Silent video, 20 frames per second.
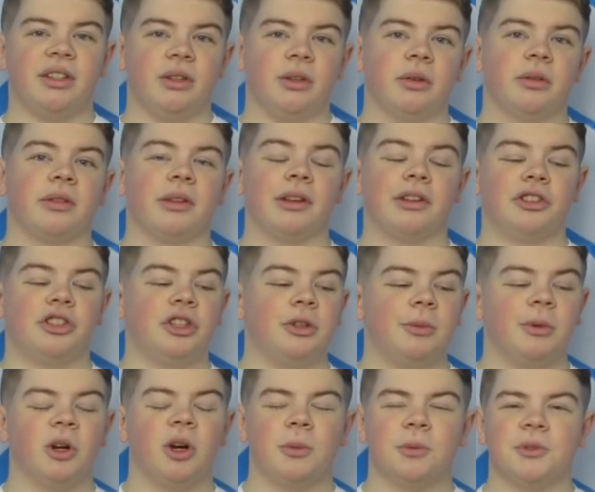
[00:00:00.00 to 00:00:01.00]
Do you think
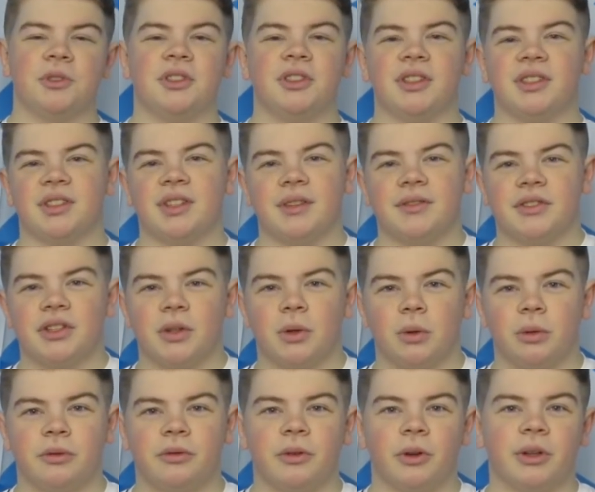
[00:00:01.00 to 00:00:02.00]
Jamie Robson deserves to
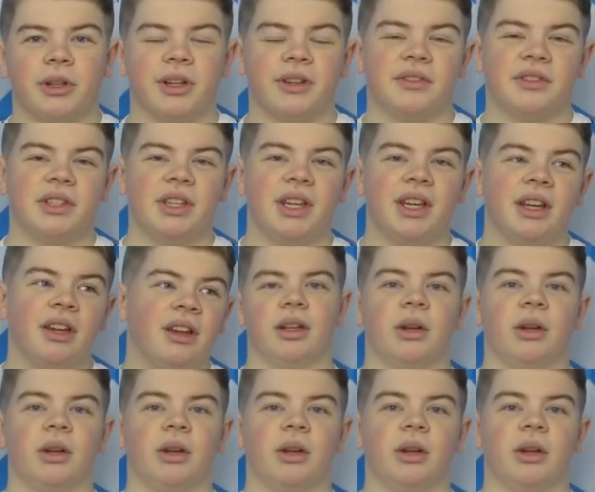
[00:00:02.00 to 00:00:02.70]
go in Fraud FC?